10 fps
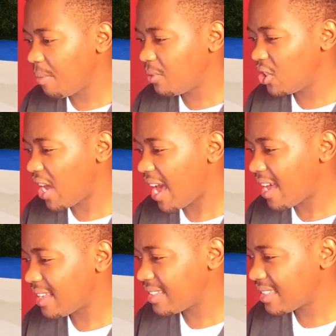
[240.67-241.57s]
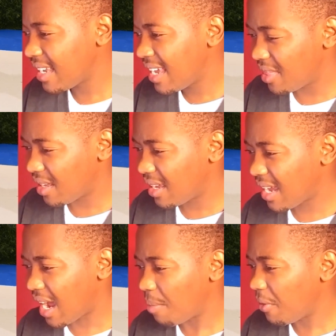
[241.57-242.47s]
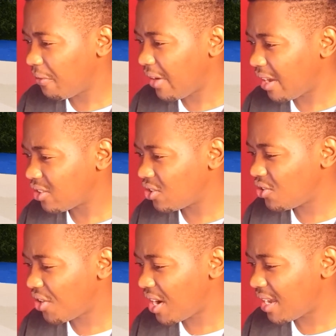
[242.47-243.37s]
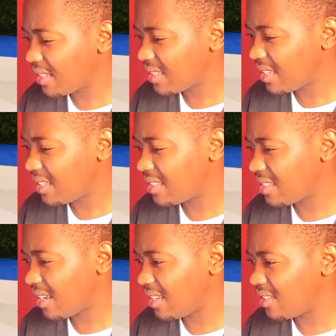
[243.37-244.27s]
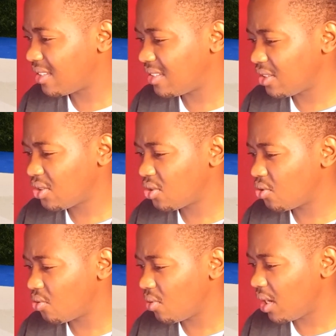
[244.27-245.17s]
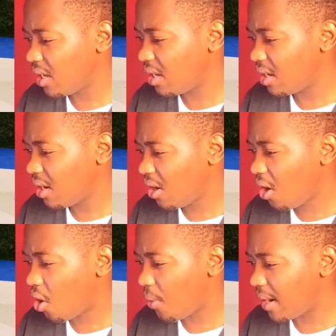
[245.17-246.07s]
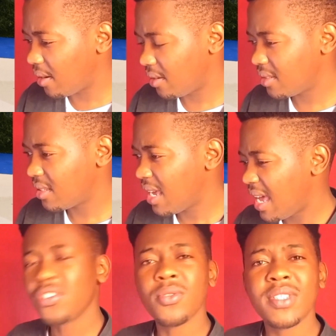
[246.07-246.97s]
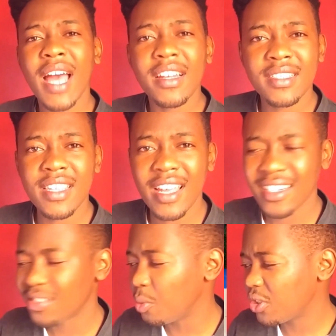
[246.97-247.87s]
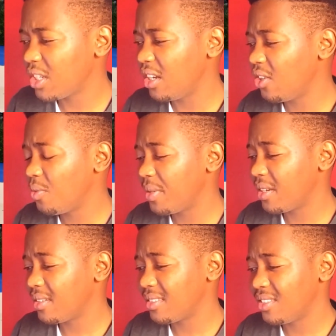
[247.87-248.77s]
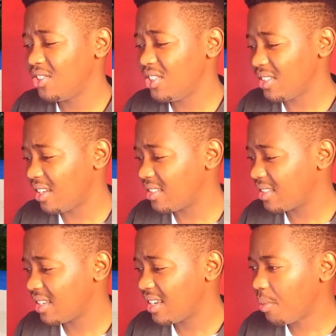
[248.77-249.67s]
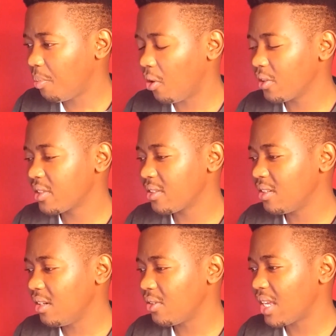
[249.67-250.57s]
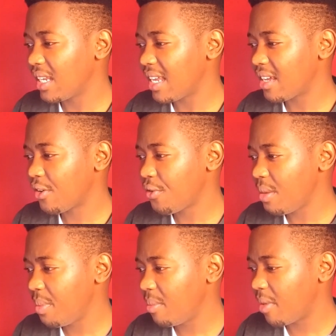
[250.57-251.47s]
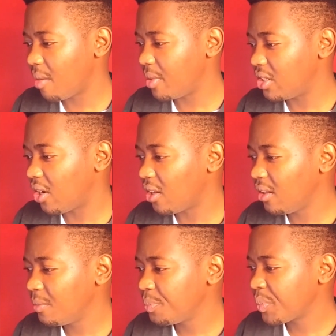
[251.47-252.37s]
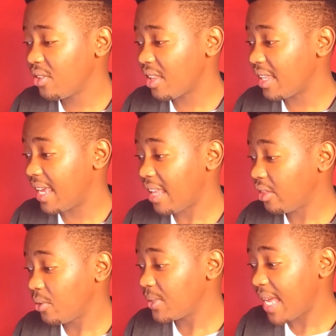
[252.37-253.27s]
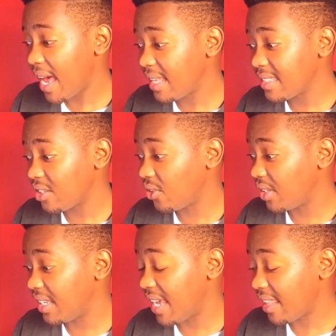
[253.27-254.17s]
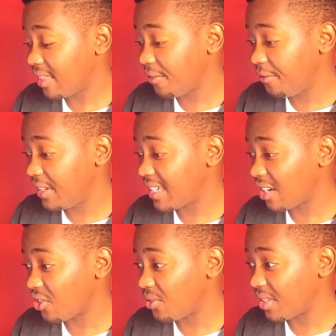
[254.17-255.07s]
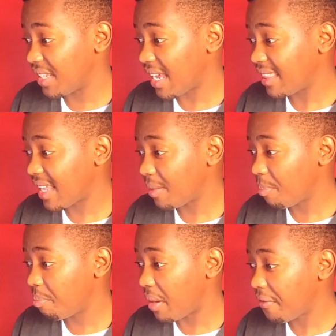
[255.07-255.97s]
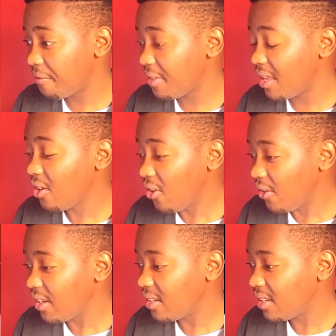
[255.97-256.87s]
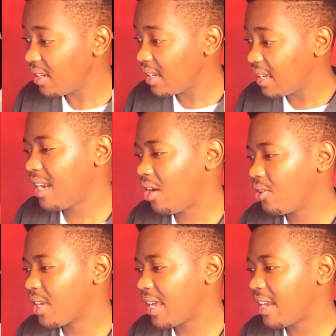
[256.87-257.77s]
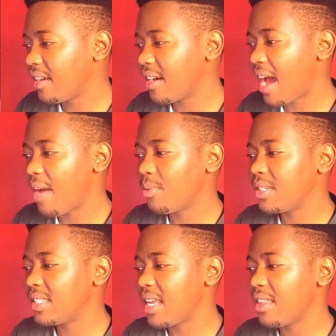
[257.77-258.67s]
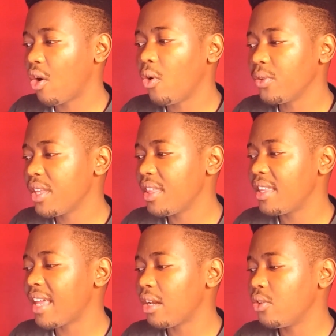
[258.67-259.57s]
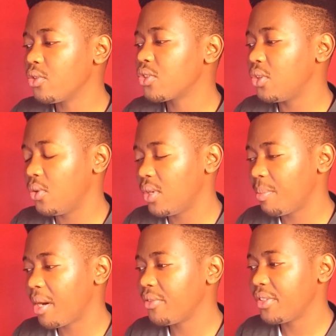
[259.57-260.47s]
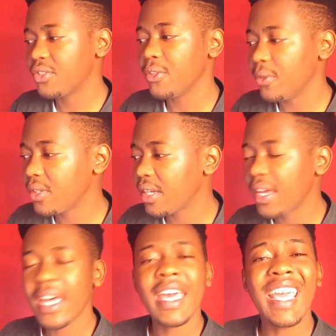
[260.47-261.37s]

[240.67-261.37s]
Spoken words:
cape she has with the camouflage dress. It's just truly horrendous. And it's so sad to see that it's Moschino because Jesus. Sarah Paulson looking like a creepy Barbie doll. I don't get those hands, I don't get the feet, I don't get that buff thing going. Right now looking at her, I would say the only thing that looks good about this look